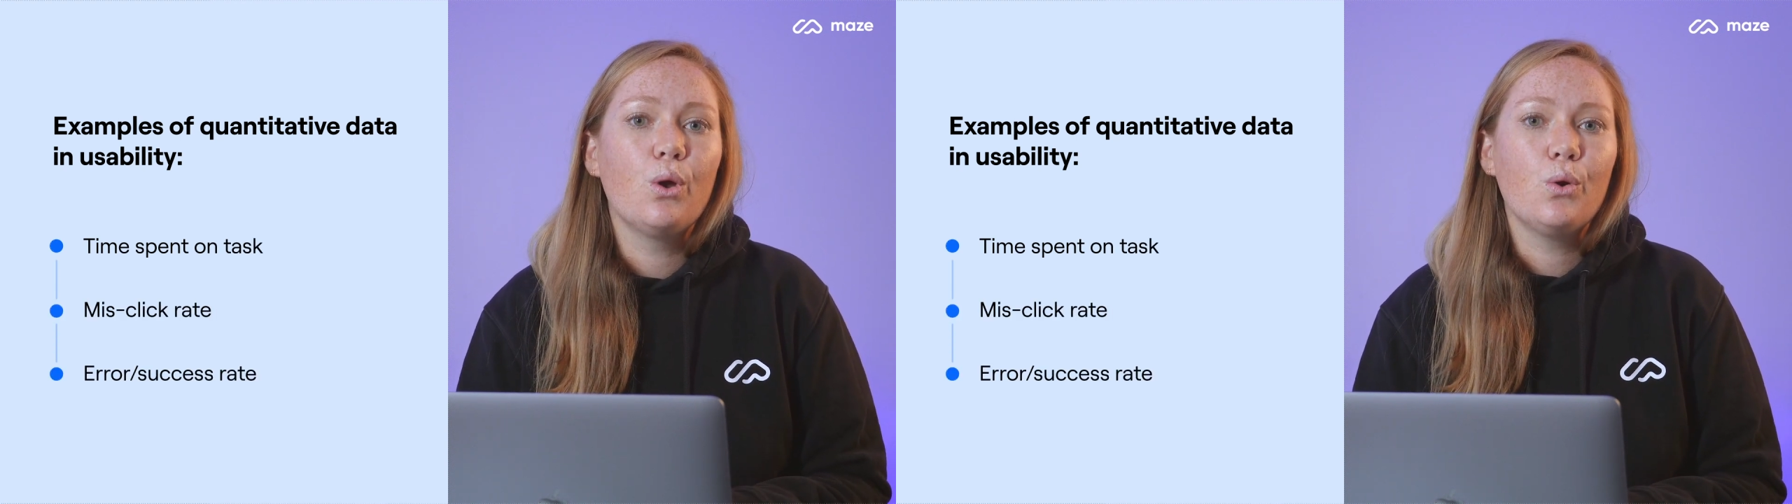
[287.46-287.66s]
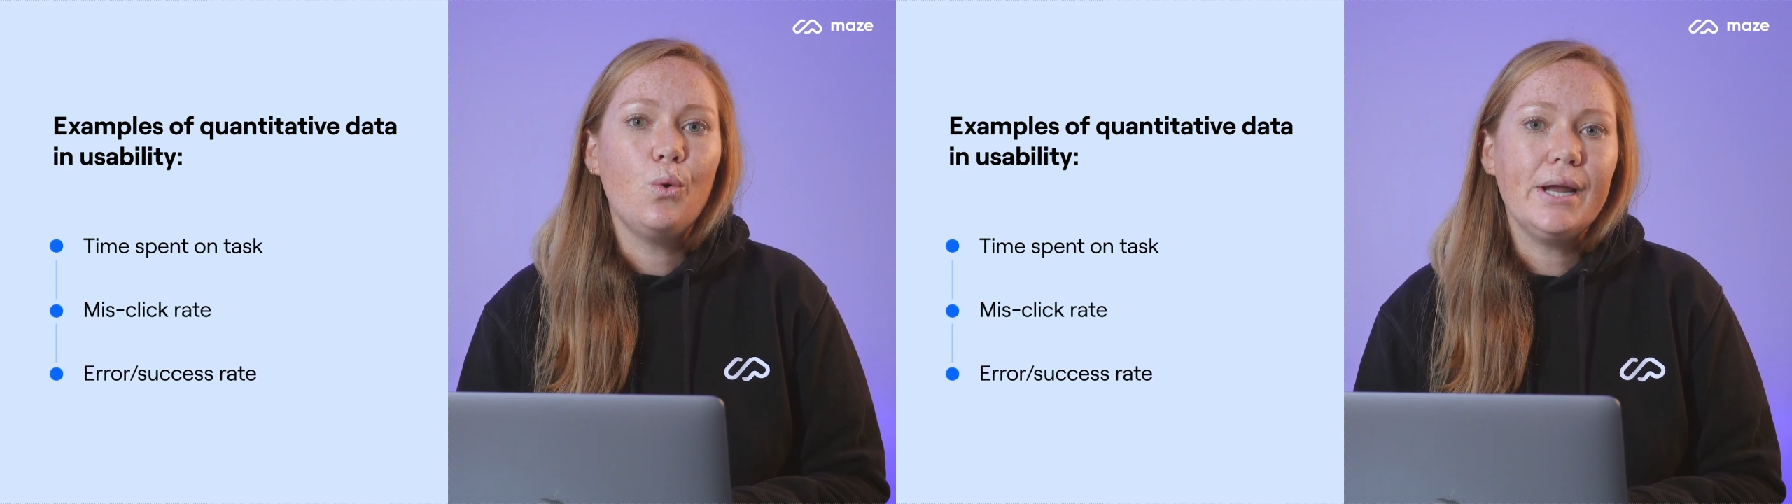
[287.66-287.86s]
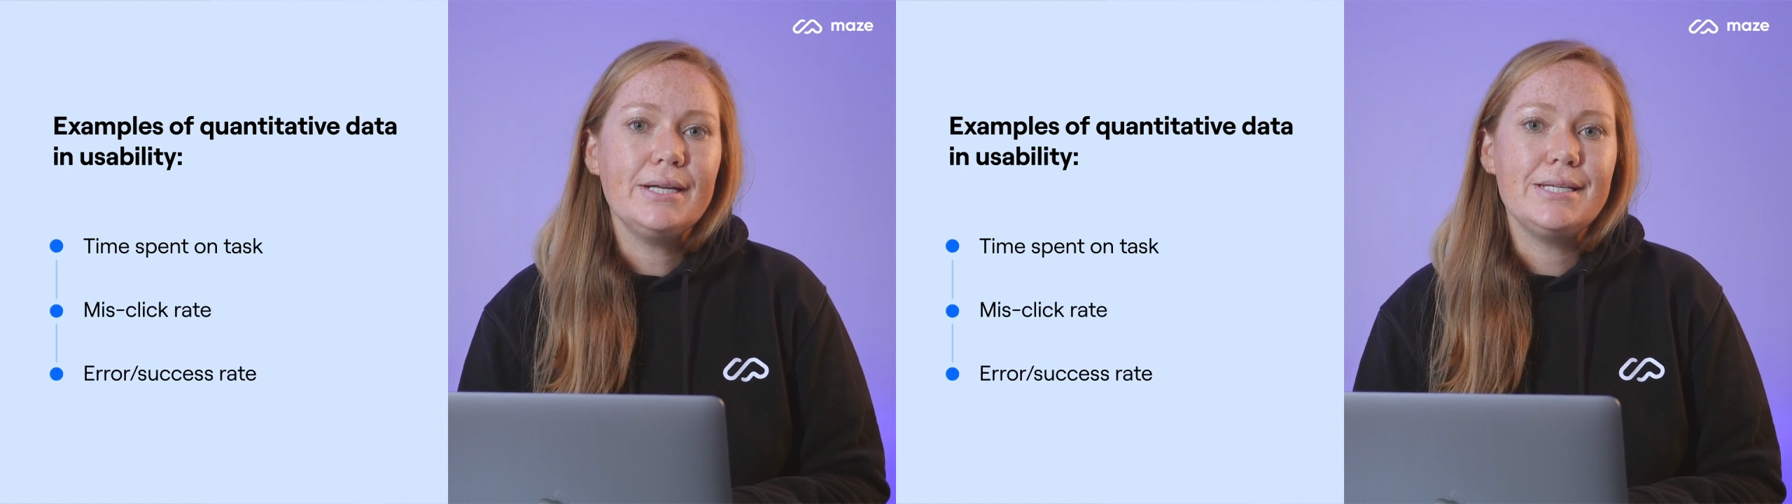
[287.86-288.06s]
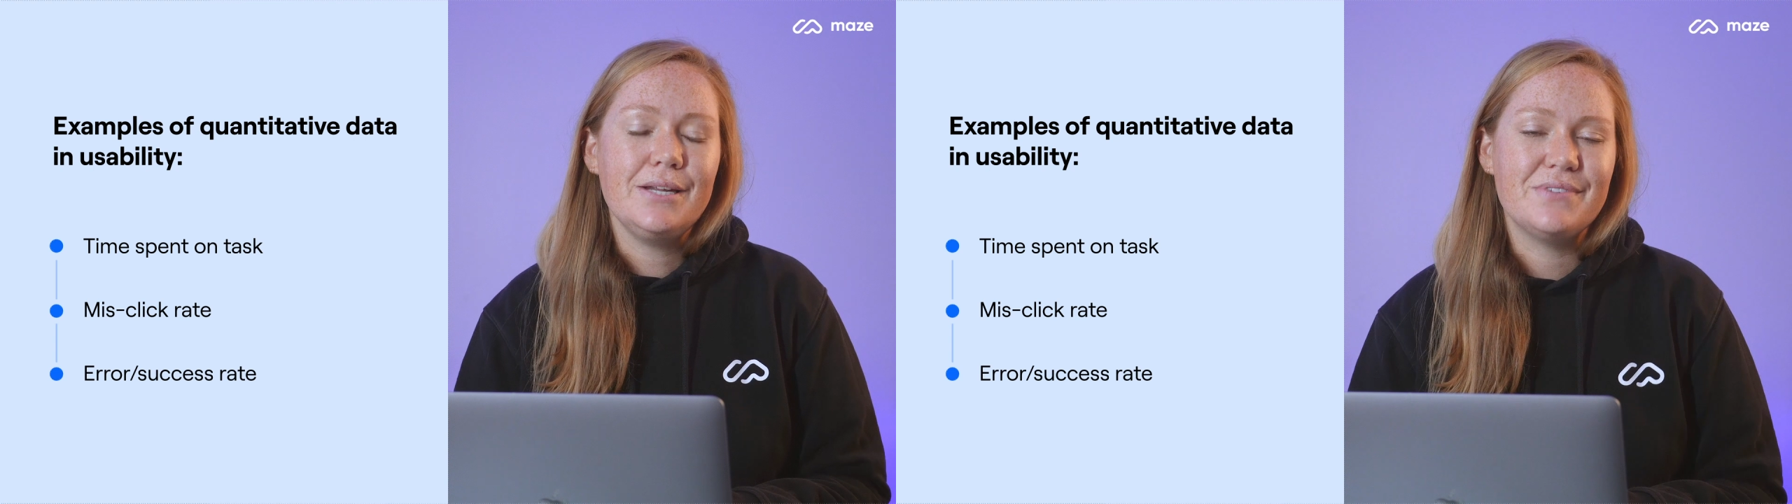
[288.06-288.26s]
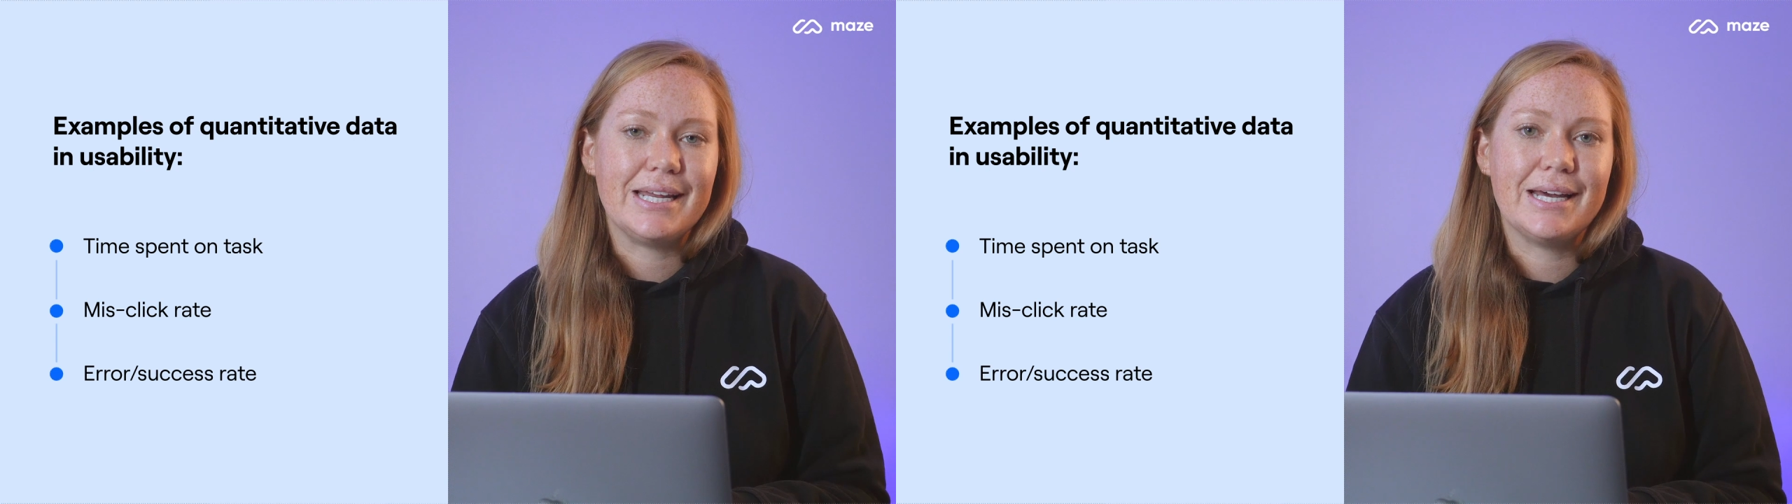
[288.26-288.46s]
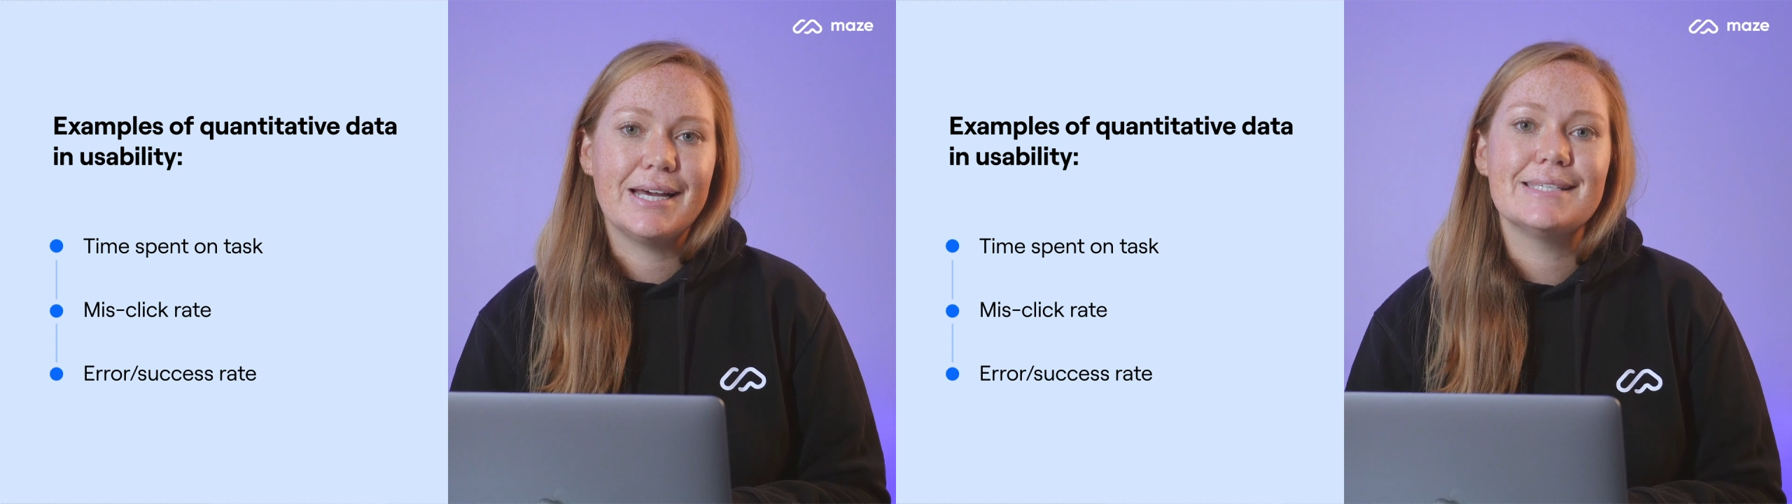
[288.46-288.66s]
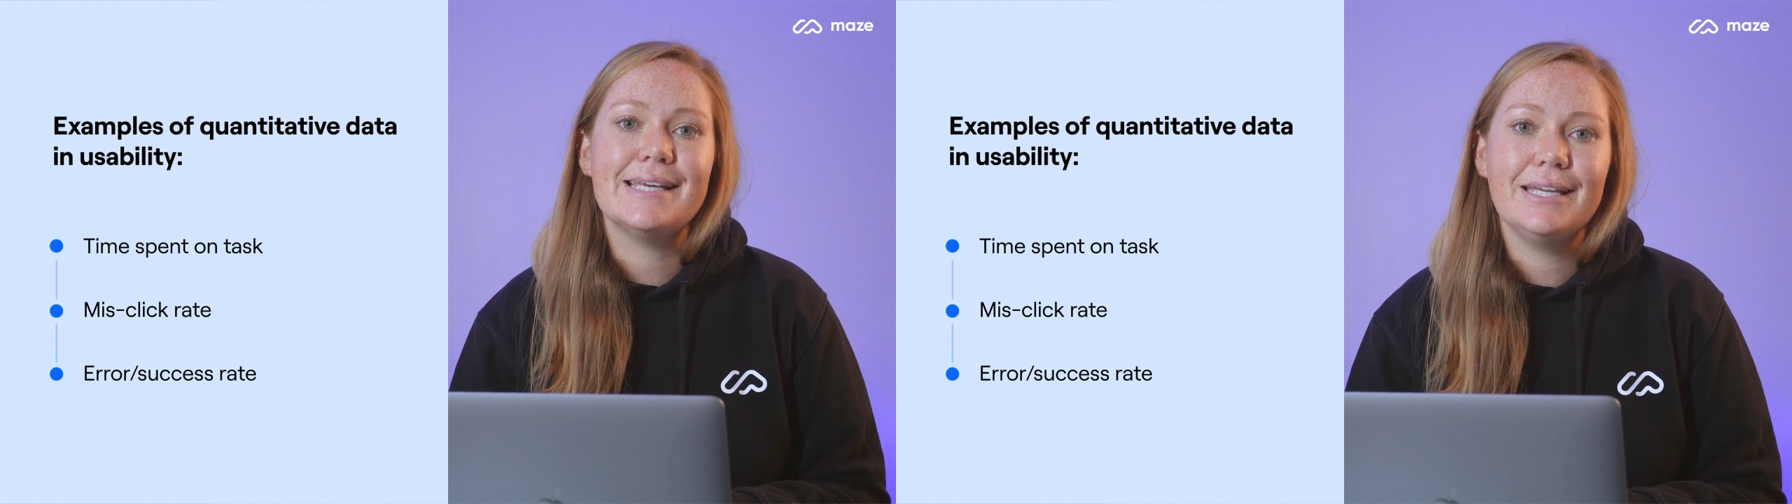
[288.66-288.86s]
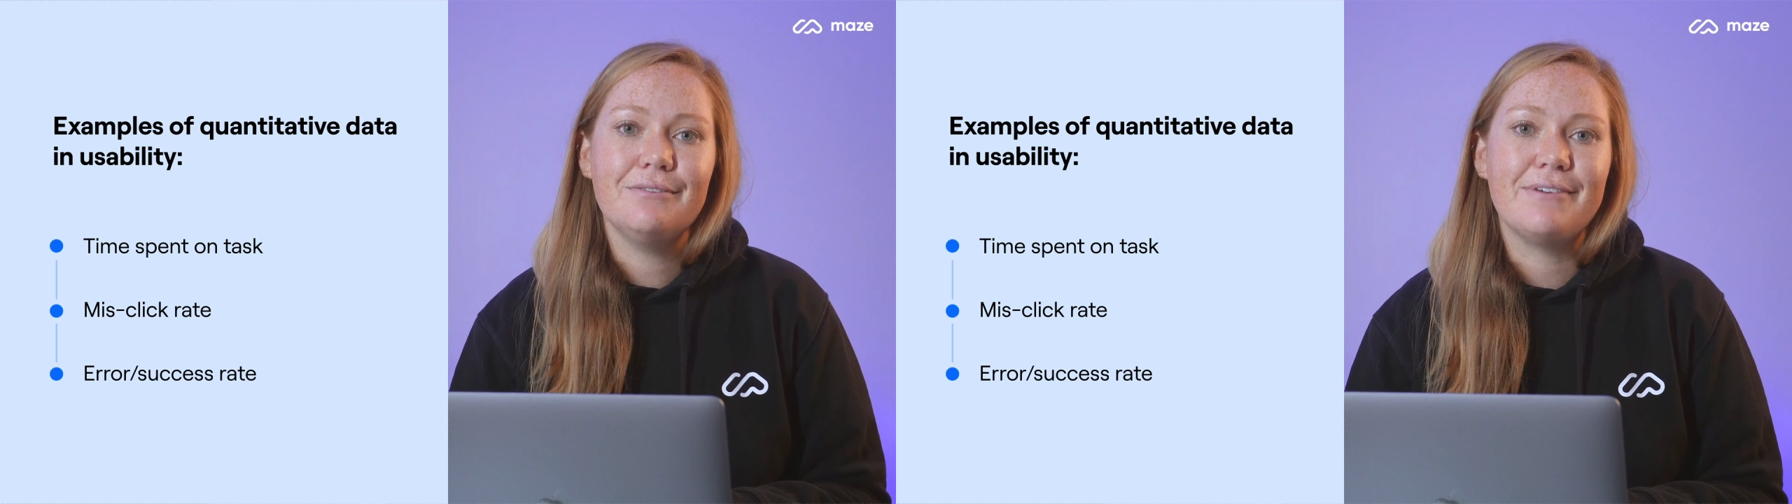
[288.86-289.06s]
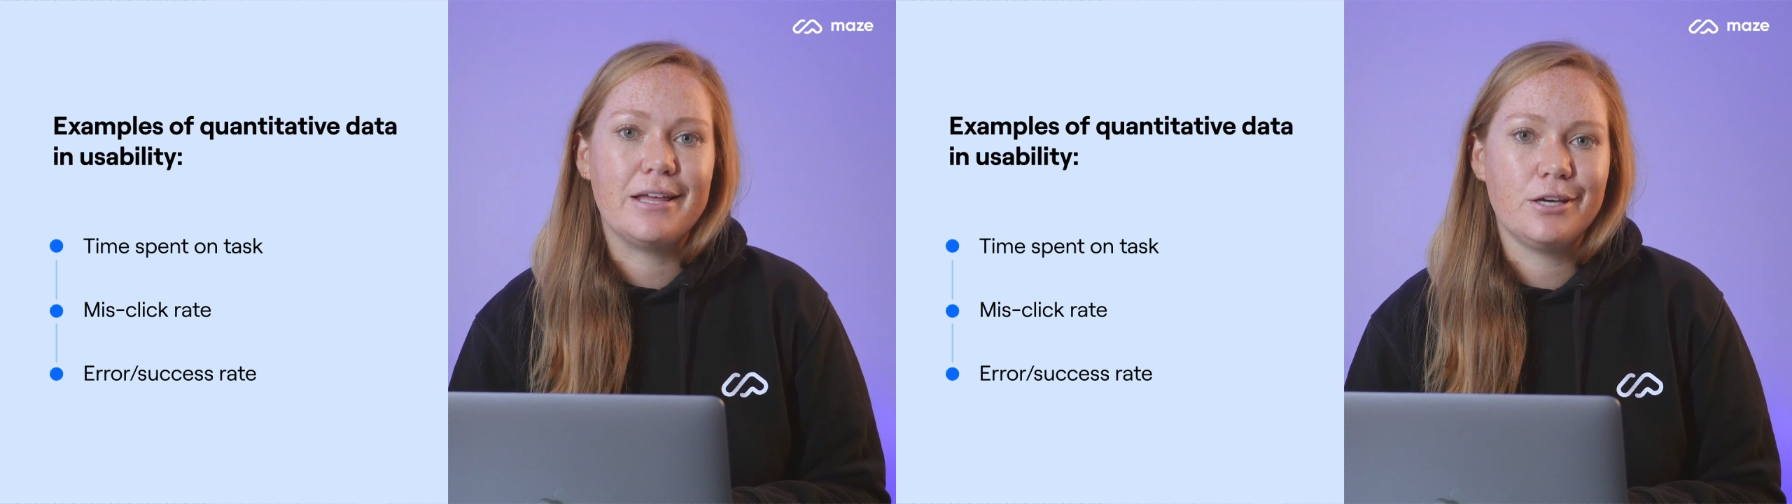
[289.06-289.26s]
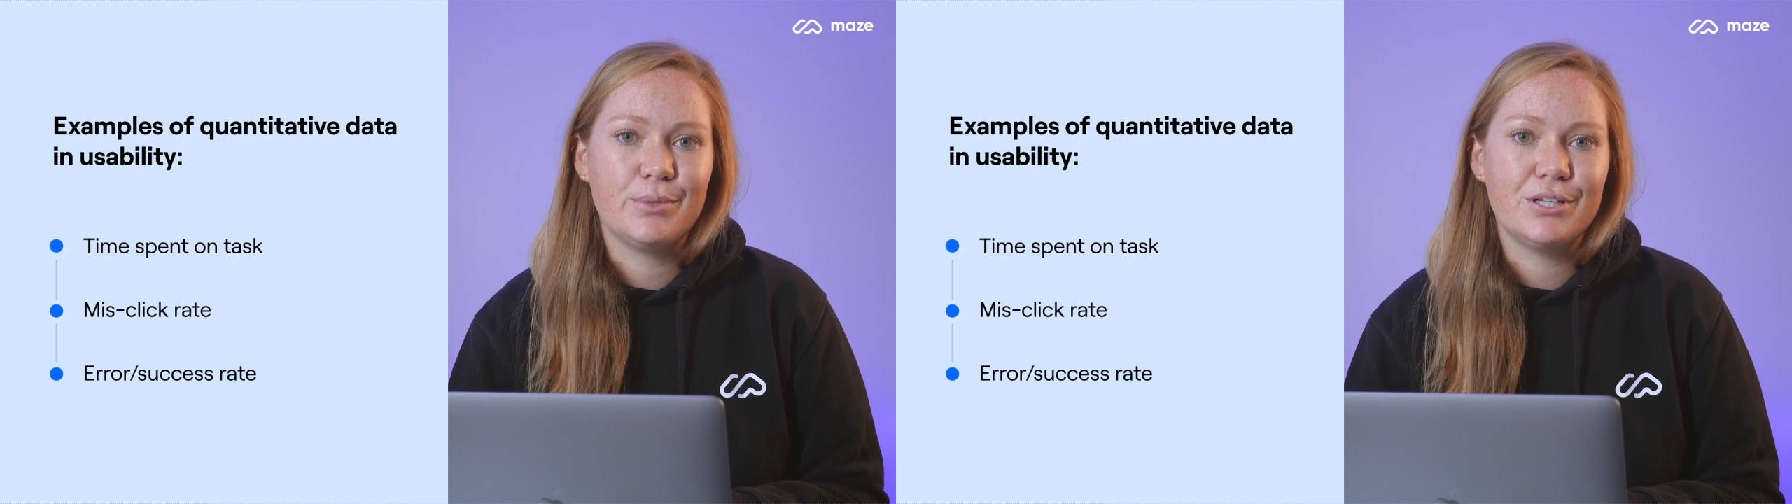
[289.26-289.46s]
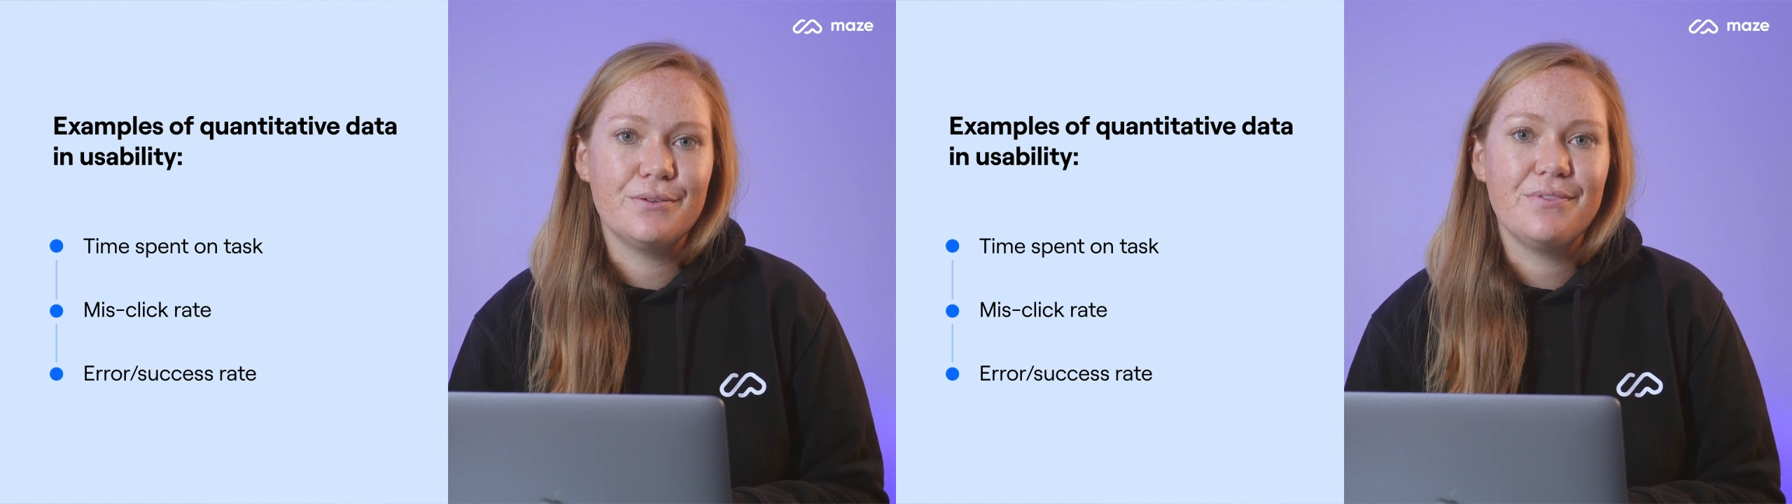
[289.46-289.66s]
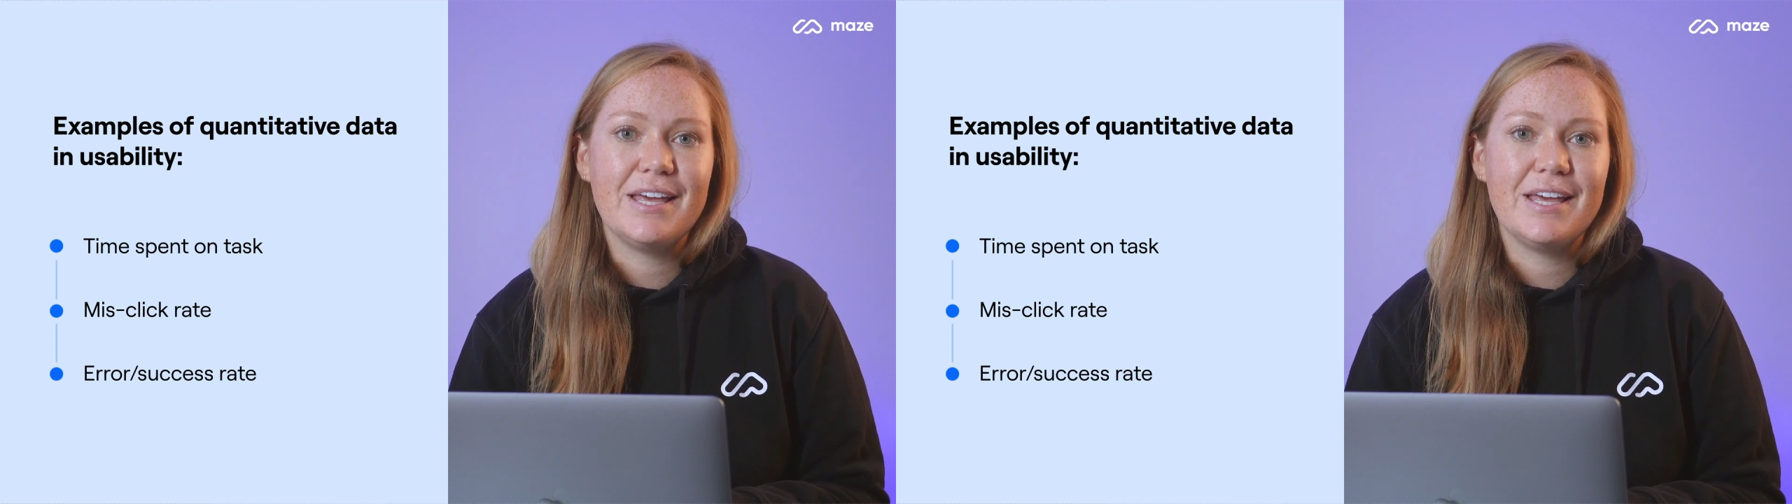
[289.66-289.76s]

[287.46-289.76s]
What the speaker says: Quantitative data is invaluable